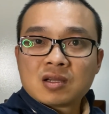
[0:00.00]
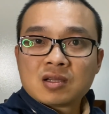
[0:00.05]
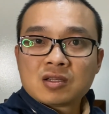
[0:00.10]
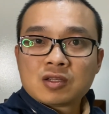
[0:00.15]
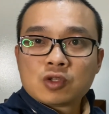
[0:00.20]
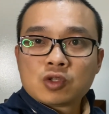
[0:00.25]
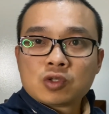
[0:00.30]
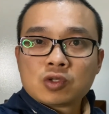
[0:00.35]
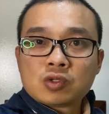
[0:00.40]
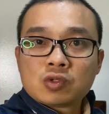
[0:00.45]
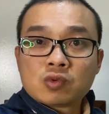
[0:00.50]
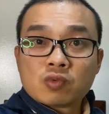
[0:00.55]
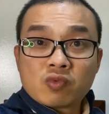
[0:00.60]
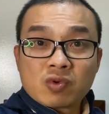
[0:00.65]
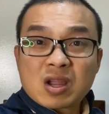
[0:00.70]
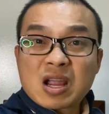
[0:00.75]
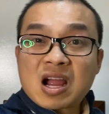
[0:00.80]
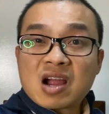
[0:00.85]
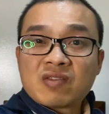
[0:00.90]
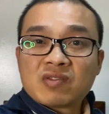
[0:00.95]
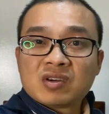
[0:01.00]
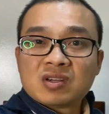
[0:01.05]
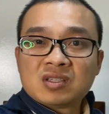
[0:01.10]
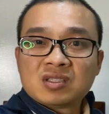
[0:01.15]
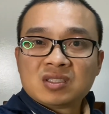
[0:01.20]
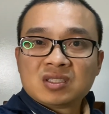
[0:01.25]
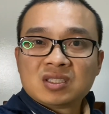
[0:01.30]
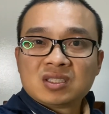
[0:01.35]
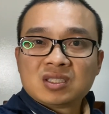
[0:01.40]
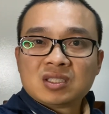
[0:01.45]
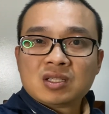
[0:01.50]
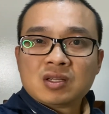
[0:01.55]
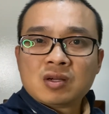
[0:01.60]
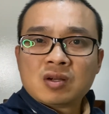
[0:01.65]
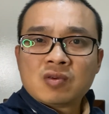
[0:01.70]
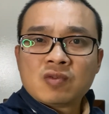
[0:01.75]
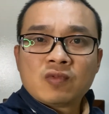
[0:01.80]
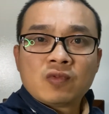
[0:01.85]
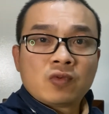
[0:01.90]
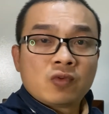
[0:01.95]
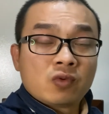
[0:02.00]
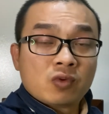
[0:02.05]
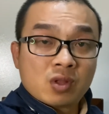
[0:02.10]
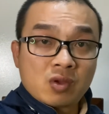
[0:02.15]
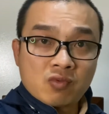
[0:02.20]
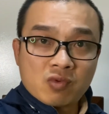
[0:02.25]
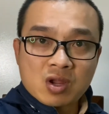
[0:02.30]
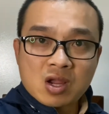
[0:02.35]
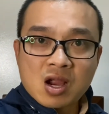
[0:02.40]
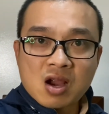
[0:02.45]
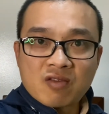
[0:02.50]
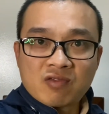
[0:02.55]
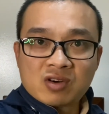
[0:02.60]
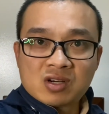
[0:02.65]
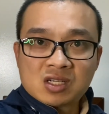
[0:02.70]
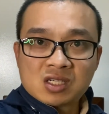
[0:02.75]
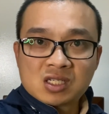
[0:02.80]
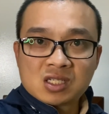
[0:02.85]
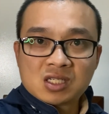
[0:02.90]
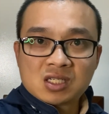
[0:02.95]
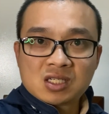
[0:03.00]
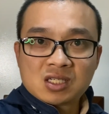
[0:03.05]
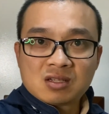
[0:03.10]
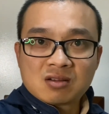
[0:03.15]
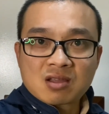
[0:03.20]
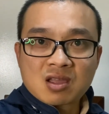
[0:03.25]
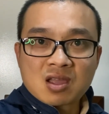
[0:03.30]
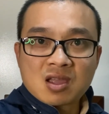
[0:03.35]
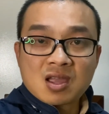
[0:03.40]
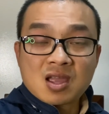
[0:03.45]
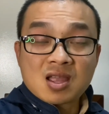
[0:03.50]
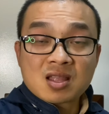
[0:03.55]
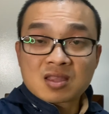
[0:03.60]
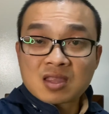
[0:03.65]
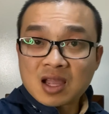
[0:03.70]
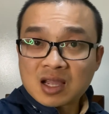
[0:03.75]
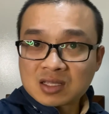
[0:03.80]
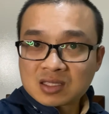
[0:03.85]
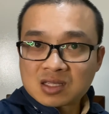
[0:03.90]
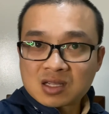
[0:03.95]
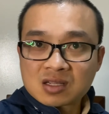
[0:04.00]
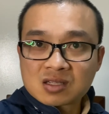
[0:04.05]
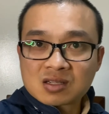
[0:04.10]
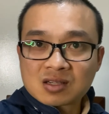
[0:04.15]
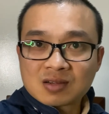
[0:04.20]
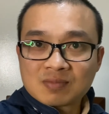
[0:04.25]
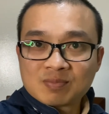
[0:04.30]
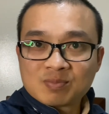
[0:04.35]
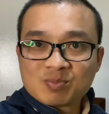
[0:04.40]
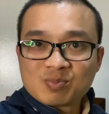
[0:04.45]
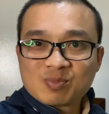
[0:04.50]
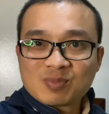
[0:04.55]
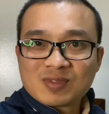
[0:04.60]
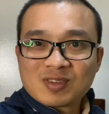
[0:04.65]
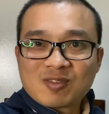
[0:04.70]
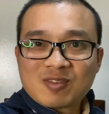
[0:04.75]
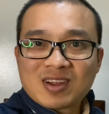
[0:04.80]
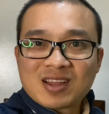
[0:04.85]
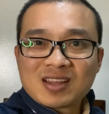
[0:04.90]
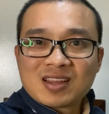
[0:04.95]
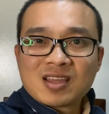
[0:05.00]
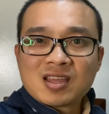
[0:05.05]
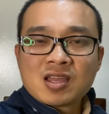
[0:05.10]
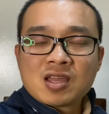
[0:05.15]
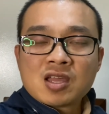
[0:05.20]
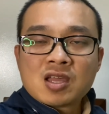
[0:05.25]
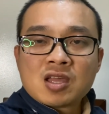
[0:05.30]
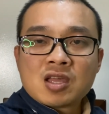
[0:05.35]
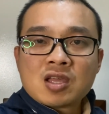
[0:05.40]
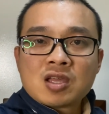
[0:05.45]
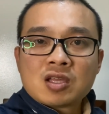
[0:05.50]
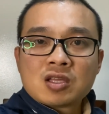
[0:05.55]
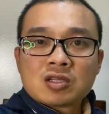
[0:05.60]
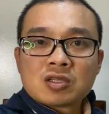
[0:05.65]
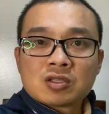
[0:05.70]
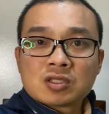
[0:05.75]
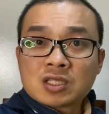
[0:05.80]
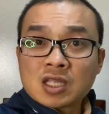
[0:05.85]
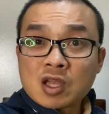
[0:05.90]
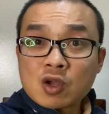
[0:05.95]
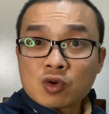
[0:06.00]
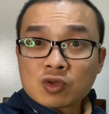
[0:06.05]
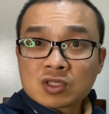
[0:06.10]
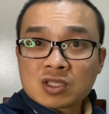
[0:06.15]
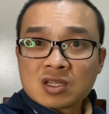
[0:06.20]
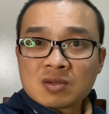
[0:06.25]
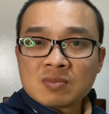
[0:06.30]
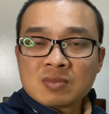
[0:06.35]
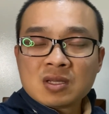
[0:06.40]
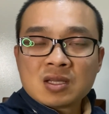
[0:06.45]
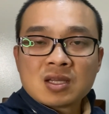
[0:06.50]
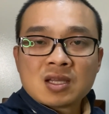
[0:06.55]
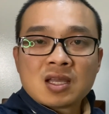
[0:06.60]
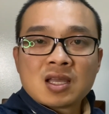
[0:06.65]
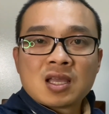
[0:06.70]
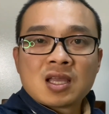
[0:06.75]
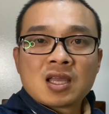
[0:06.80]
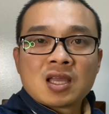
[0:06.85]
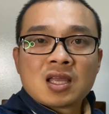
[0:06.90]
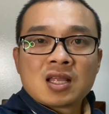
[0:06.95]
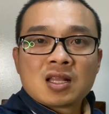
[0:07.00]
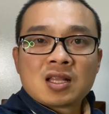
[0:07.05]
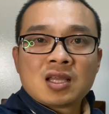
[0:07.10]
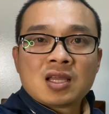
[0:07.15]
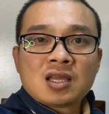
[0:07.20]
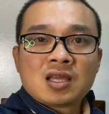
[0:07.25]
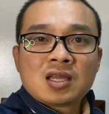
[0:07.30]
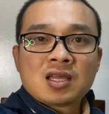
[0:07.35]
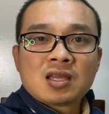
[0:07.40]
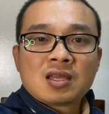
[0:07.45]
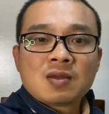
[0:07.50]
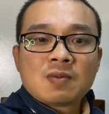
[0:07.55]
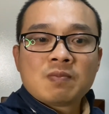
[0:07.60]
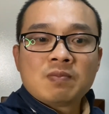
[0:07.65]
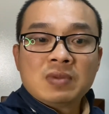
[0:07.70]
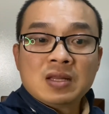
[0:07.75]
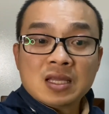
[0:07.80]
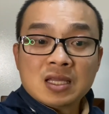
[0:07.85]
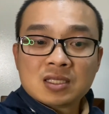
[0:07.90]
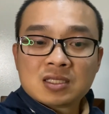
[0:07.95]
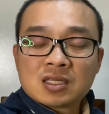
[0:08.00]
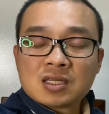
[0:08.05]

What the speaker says: she'll recover, fully recover. Okay, it does take time. Right? So stay awesome, and please